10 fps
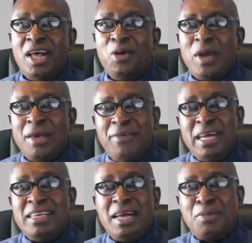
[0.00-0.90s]
we have
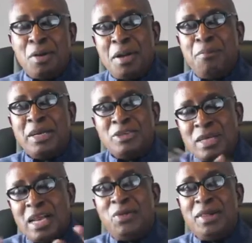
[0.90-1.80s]
had a problem,
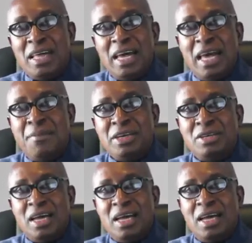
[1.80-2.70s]
particularly with the urban